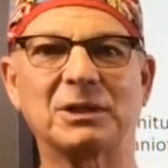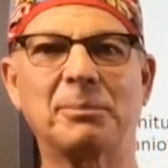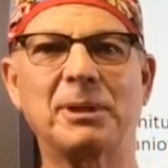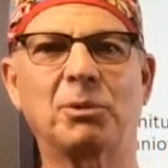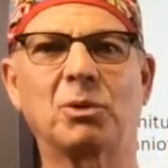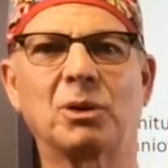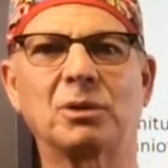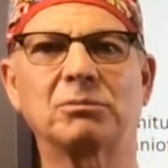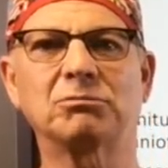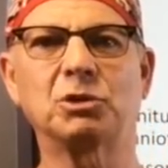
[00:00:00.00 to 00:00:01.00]
Don't know if
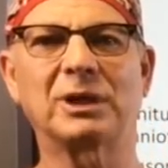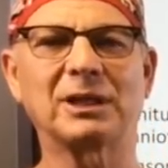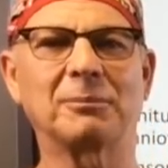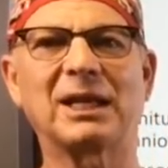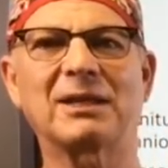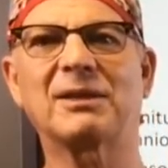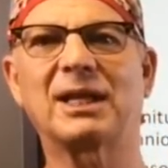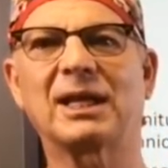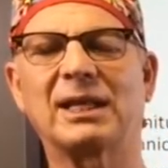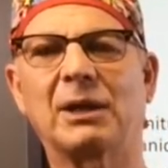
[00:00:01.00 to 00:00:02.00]
there's a spot in the Guinness
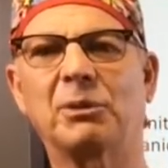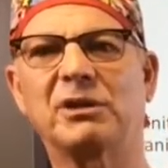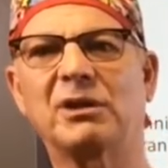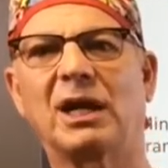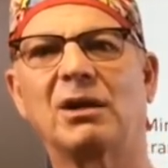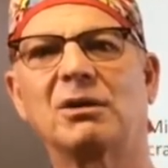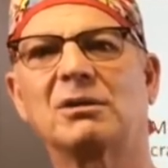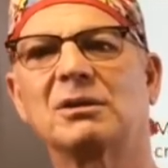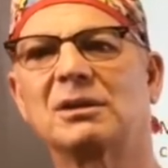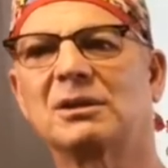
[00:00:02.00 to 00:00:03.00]
Book of Records for that.